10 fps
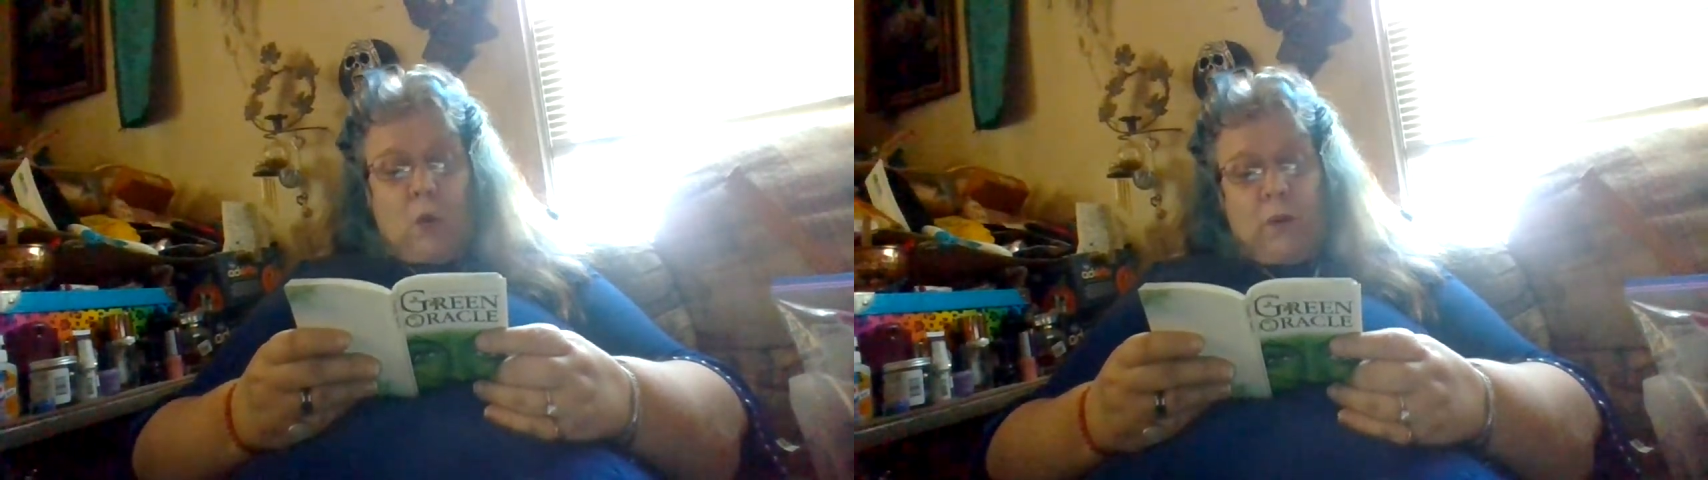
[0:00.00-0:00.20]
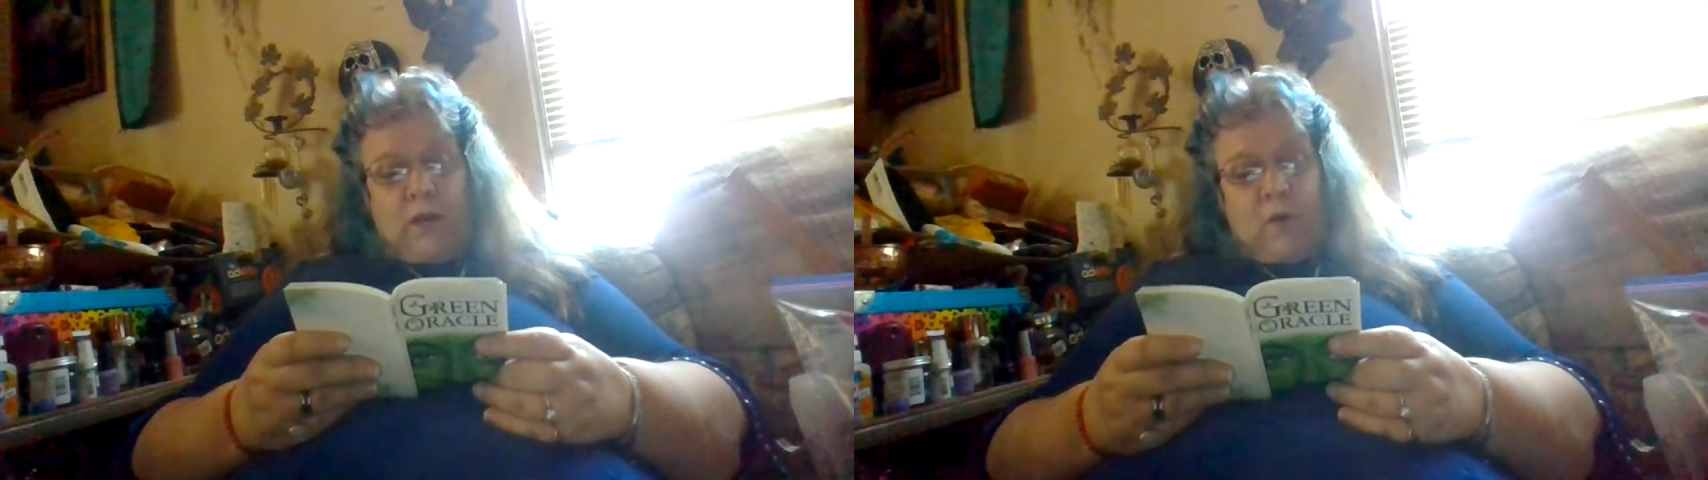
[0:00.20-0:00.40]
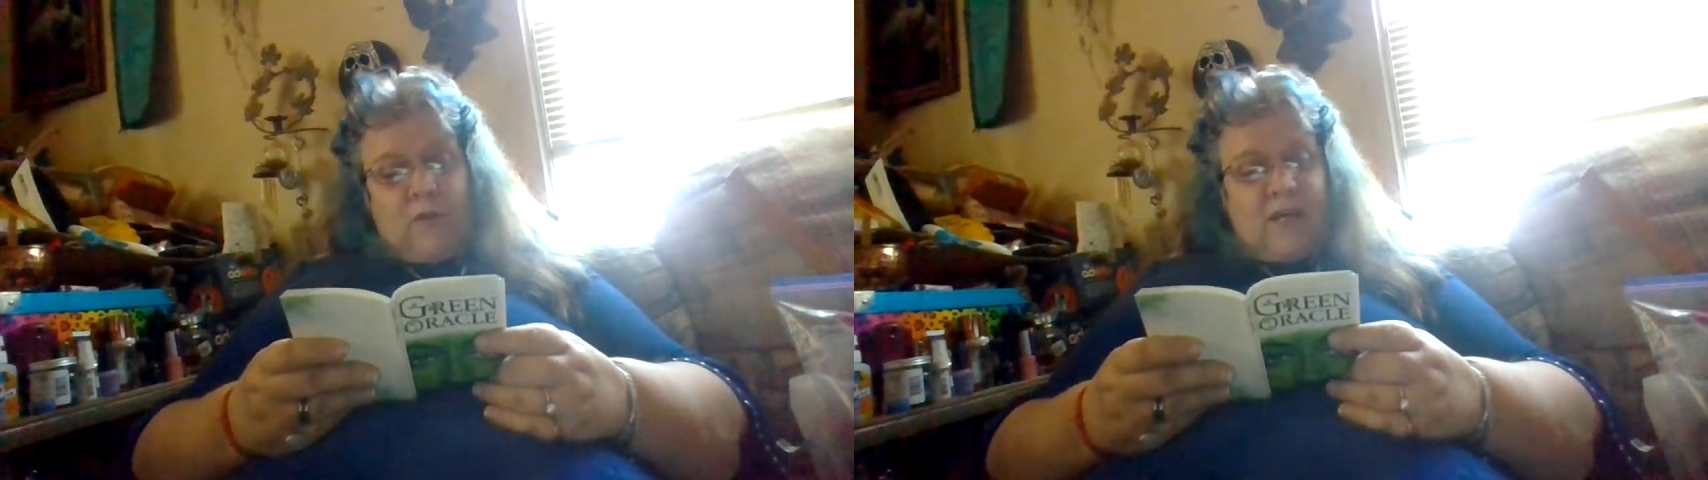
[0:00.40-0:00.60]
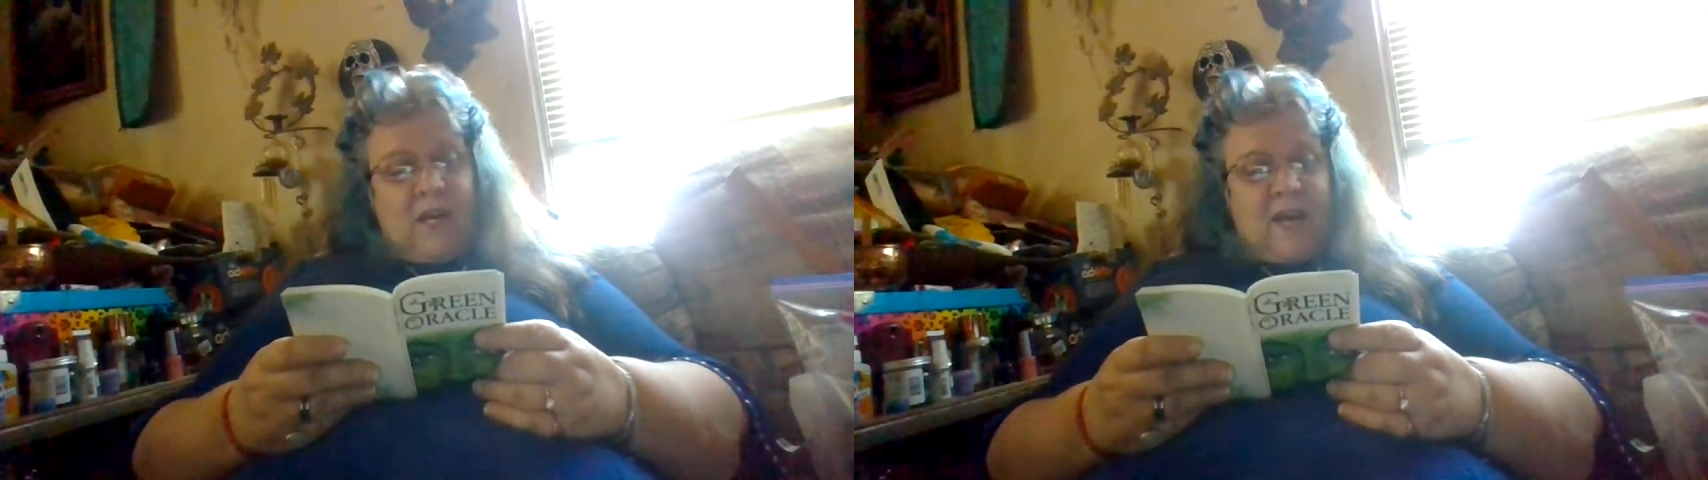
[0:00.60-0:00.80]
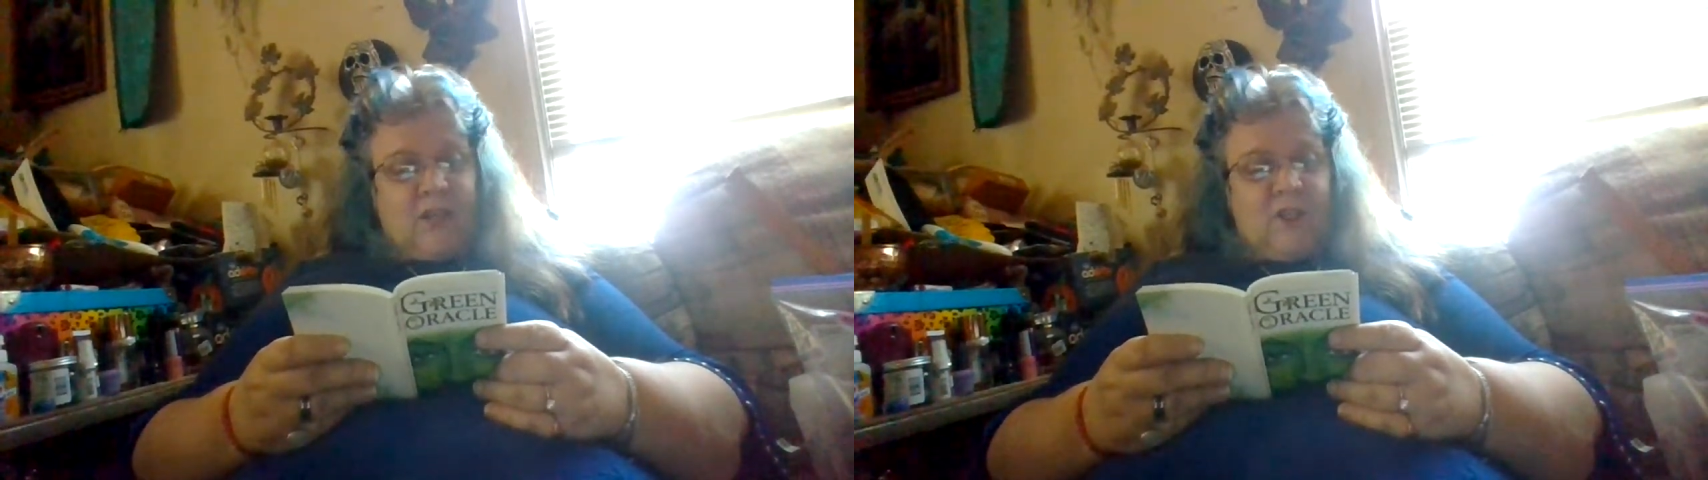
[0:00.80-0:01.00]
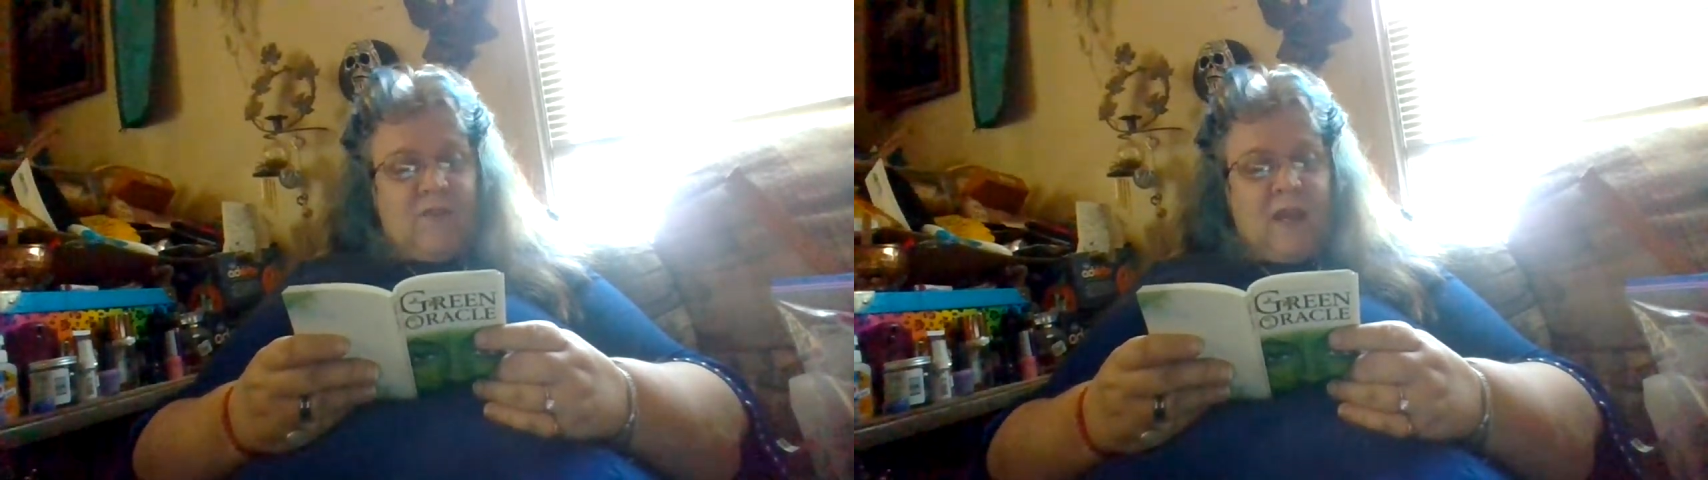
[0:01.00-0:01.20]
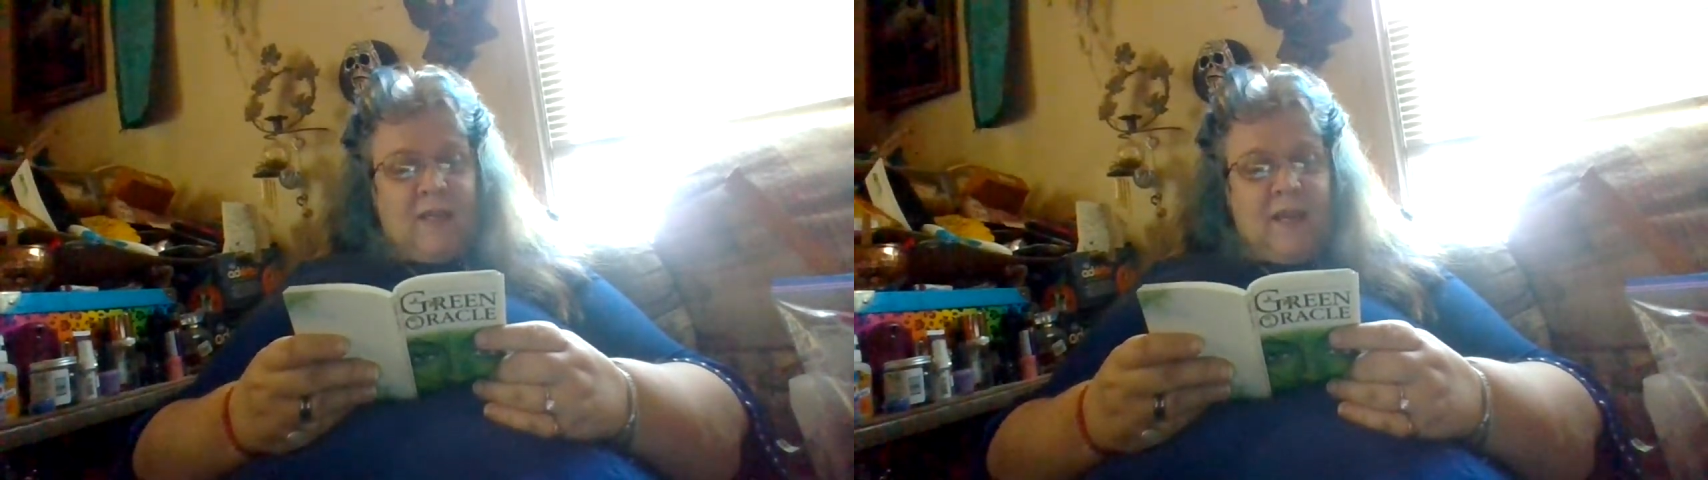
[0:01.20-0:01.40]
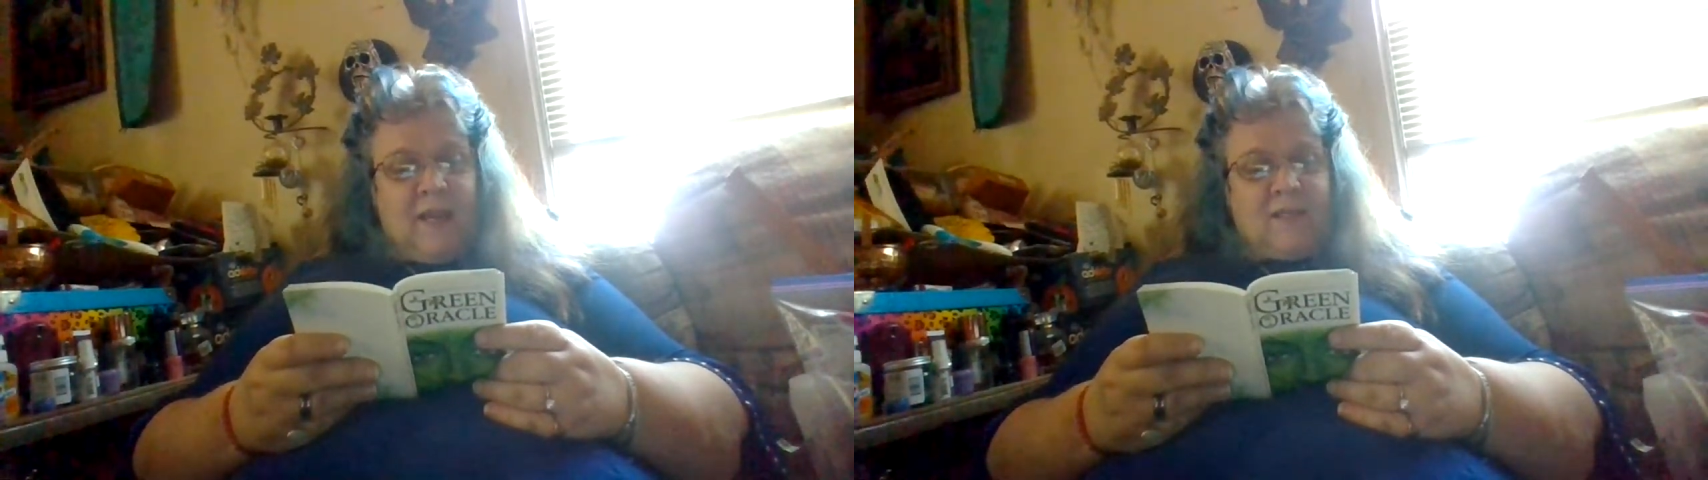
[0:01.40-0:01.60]
We know the connection that
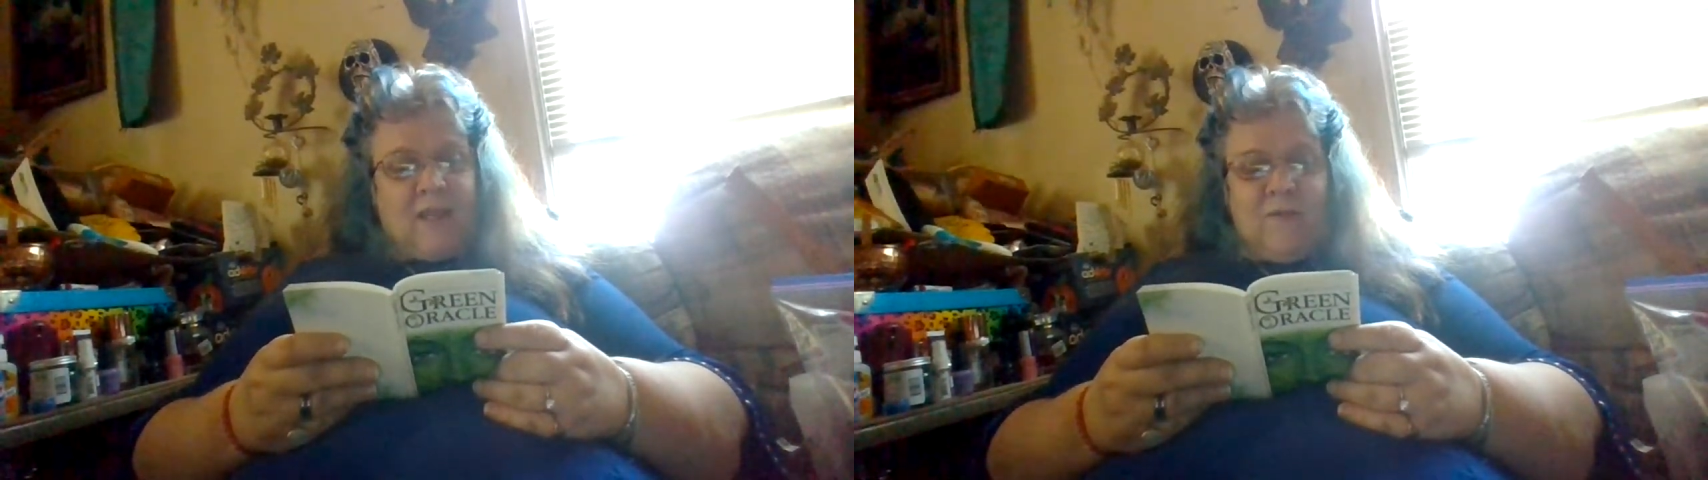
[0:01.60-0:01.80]
links